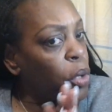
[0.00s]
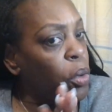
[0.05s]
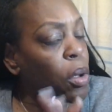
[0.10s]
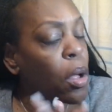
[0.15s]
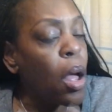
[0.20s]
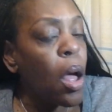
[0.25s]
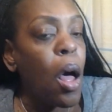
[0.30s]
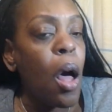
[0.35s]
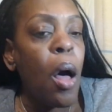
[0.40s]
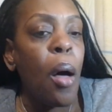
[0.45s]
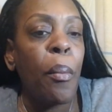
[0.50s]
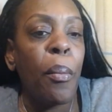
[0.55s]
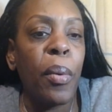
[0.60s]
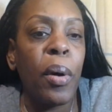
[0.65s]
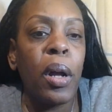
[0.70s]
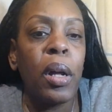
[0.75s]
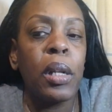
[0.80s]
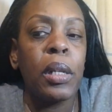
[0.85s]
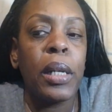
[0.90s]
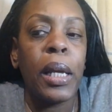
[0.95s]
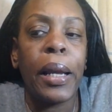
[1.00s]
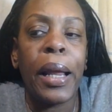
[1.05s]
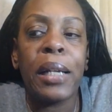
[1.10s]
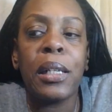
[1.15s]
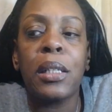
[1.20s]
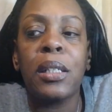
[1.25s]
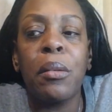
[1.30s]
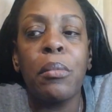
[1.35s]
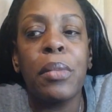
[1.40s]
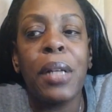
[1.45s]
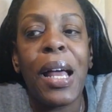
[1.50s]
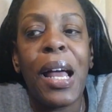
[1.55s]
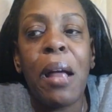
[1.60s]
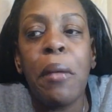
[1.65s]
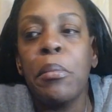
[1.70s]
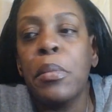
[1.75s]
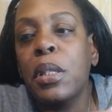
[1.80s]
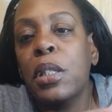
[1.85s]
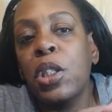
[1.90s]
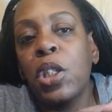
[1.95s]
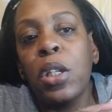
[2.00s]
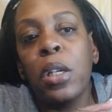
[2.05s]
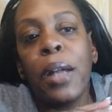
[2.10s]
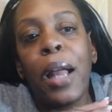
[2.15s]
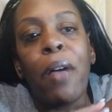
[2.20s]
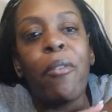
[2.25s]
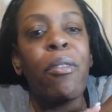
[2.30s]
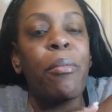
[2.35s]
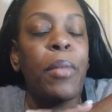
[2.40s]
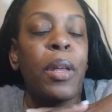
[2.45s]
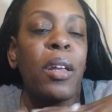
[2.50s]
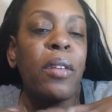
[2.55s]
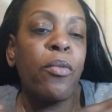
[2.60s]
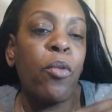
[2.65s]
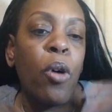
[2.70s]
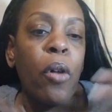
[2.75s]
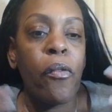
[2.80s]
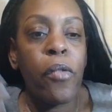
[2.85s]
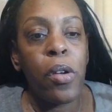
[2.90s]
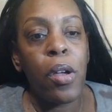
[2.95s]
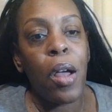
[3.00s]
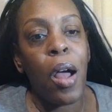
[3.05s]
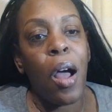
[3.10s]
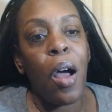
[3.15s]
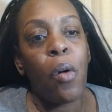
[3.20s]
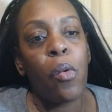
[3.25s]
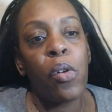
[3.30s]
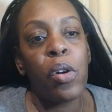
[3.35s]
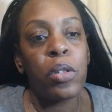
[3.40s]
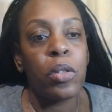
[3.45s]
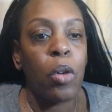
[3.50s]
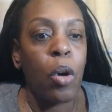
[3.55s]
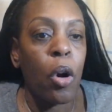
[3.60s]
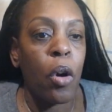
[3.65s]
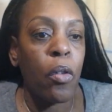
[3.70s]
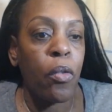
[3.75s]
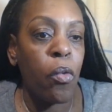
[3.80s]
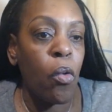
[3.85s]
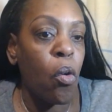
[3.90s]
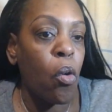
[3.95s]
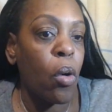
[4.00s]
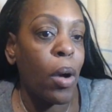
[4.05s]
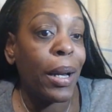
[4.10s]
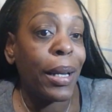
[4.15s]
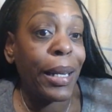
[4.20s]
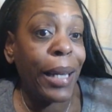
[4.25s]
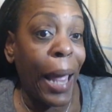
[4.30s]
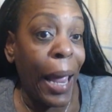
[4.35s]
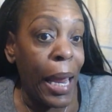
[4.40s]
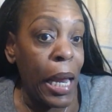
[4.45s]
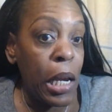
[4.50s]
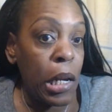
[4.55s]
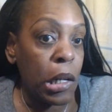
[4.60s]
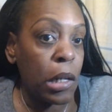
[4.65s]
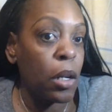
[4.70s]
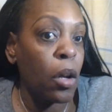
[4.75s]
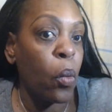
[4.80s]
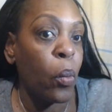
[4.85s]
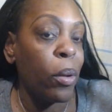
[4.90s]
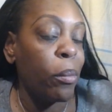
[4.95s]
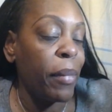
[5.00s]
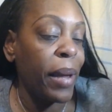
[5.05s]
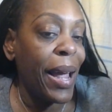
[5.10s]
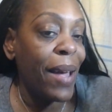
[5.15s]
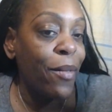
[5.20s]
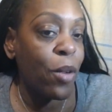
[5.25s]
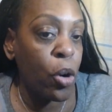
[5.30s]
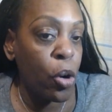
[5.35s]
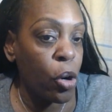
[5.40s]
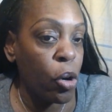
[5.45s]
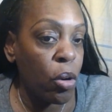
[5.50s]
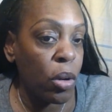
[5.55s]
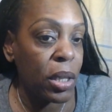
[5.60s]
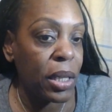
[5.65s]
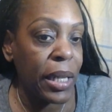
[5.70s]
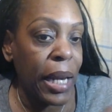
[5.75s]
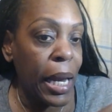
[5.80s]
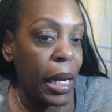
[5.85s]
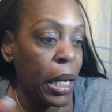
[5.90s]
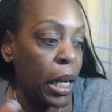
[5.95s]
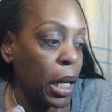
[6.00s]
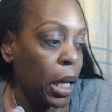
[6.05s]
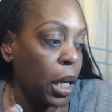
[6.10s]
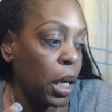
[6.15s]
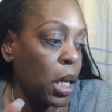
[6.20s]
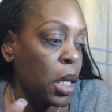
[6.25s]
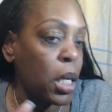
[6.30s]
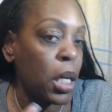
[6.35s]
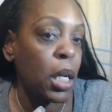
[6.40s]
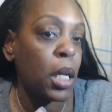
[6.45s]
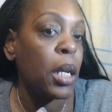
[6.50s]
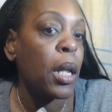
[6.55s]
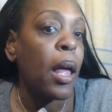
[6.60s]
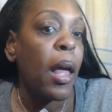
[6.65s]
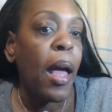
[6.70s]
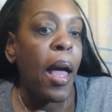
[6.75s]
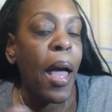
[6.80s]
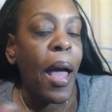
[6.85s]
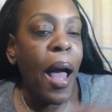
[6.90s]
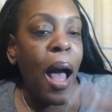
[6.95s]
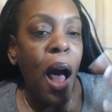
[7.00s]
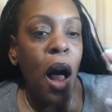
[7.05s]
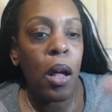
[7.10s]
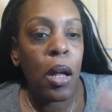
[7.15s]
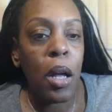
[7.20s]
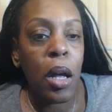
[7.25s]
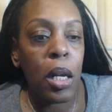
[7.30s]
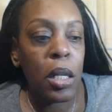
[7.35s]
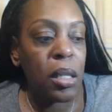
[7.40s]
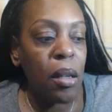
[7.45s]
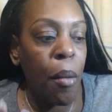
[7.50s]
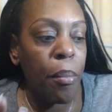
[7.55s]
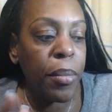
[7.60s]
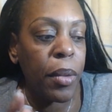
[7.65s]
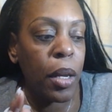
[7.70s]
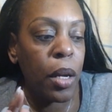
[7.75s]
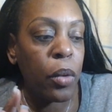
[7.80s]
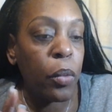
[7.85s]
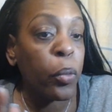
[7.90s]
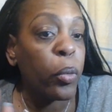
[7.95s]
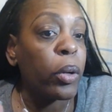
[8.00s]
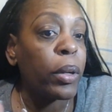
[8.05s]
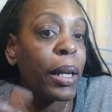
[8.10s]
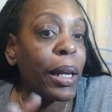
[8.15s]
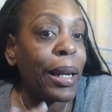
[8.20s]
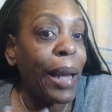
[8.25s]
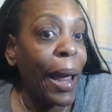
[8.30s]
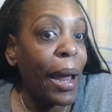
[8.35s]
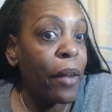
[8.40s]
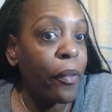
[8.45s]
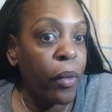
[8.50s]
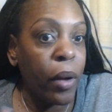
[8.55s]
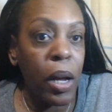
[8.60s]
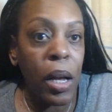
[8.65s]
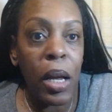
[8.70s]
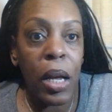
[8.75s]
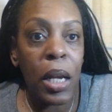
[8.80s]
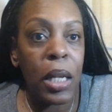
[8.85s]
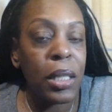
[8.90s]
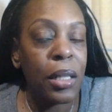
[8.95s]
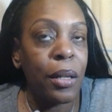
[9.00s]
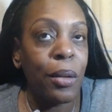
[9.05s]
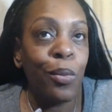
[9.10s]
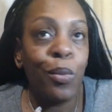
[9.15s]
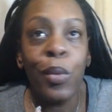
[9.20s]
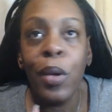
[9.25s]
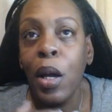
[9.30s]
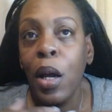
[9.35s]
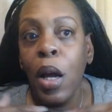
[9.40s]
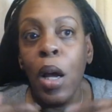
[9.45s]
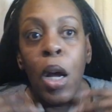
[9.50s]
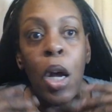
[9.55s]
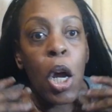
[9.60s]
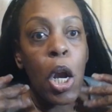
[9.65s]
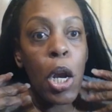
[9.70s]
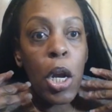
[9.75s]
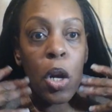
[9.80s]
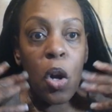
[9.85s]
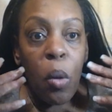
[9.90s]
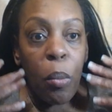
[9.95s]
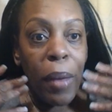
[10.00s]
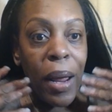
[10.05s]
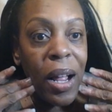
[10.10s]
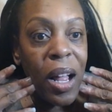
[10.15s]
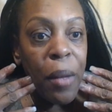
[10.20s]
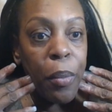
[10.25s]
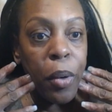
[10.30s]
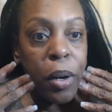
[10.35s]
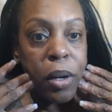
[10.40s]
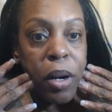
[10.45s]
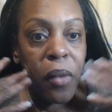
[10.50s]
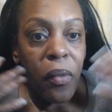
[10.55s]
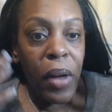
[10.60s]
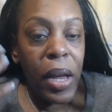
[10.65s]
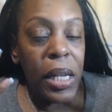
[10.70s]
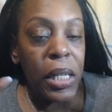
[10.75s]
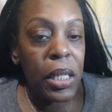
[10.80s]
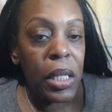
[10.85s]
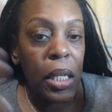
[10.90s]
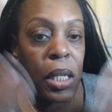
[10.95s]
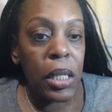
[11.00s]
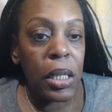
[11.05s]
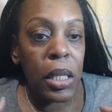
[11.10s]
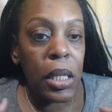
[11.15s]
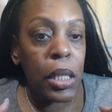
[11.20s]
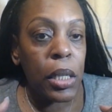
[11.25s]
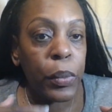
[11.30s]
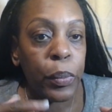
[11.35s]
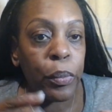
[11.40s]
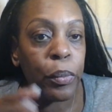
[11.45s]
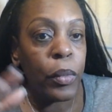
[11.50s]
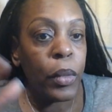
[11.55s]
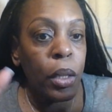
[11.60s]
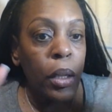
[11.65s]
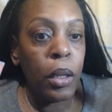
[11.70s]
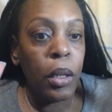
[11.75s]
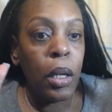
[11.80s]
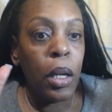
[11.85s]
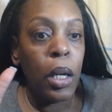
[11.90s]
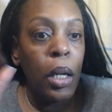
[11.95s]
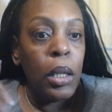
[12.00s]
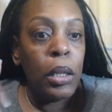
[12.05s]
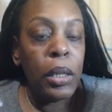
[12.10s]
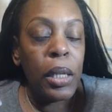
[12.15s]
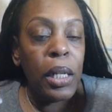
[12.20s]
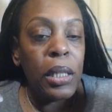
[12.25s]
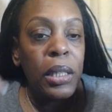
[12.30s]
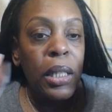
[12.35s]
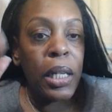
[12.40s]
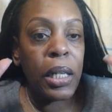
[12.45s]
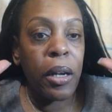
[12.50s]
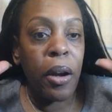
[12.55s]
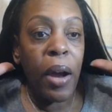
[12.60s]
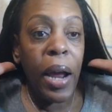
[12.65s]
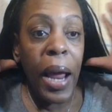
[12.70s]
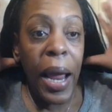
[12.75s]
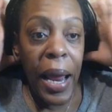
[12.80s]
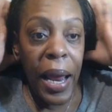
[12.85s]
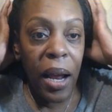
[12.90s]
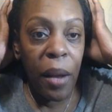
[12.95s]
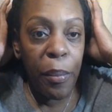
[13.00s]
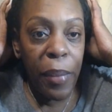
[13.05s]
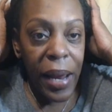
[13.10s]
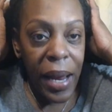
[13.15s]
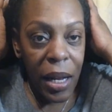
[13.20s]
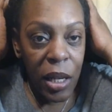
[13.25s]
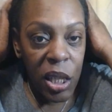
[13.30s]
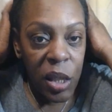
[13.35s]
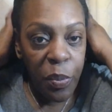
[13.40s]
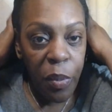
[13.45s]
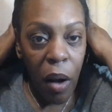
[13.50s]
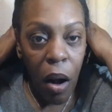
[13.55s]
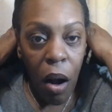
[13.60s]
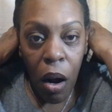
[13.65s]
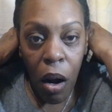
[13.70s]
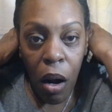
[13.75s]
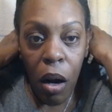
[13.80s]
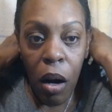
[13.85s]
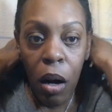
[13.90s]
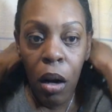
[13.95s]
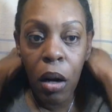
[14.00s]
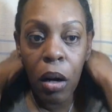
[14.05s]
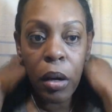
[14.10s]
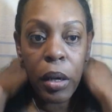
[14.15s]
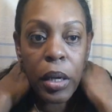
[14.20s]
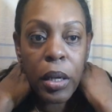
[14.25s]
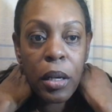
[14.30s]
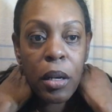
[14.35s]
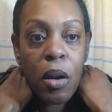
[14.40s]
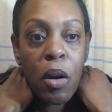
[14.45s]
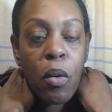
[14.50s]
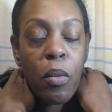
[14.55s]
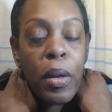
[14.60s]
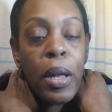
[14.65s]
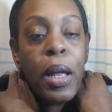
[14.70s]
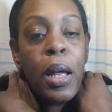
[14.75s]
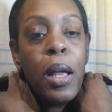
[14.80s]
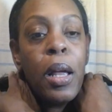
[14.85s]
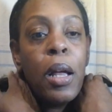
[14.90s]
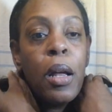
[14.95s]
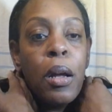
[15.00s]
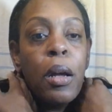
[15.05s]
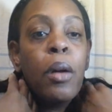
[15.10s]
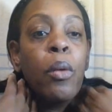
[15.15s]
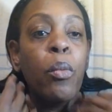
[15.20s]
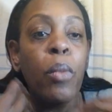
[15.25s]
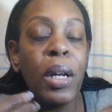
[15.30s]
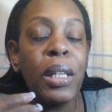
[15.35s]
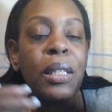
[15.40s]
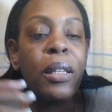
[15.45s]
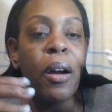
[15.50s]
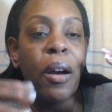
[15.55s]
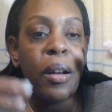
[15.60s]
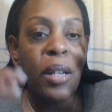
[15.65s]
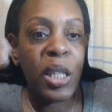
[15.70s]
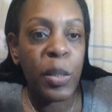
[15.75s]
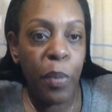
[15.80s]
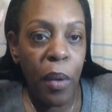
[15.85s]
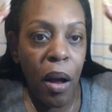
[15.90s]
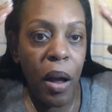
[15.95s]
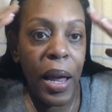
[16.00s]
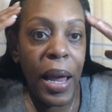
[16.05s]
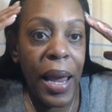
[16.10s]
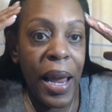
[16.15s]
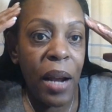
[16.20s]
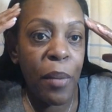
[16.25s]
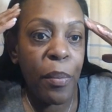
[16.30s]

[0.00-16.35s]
But they like to sometimes chill out with me for a few hours or for a night. You know, we may have a girls' night in and I'll cook something really light for us and no makeup on our faces and just in our headband spa, you know, with our spa headbands